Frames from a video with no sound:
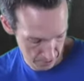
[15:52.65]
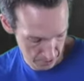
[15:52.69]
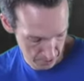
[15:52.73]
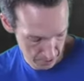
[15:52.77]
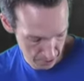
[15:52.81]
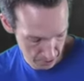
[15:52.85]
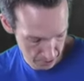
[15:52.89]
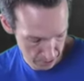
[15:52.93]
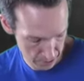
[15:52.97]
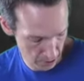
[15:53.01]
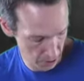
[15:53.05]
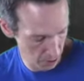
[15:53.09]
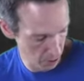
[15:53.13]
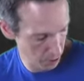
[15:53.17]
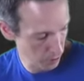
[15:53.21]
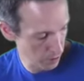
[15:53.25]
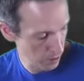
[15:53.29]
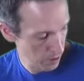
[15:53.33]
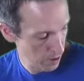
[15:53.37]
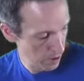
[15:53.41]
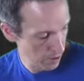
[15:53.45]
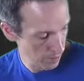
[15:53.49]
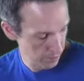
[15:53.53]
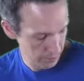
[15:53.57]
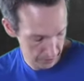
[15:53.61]
So
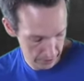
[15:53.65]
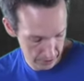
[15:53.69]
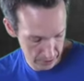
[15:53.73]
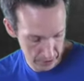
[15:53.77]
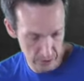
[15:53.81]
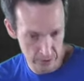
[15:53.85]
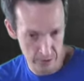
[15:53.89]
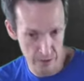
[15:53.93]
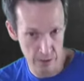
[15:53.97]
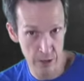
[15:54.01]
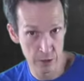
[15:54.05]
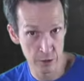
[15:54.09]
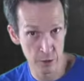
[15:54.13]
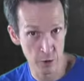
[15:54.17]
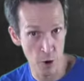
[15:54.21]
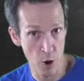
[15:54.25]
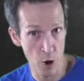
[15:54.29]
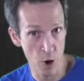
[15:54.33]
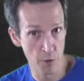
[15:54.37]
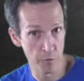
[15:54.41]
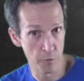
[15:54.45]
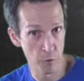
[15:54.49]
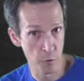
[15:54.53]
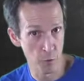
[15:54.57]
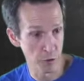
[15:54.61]
these are all
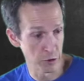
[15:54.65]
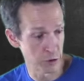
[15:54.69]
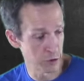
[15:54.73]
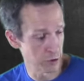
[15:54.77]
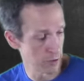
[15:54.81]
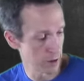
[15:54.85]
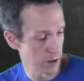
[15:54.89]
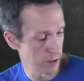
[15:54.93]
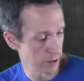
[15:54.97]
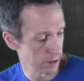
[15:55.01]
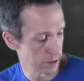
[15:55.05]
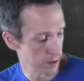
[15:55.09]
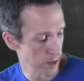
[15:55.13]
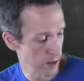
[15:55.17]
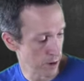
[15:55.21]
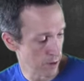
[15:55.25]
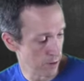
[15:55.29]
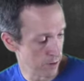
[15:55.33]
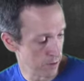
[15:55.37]
4 strings now.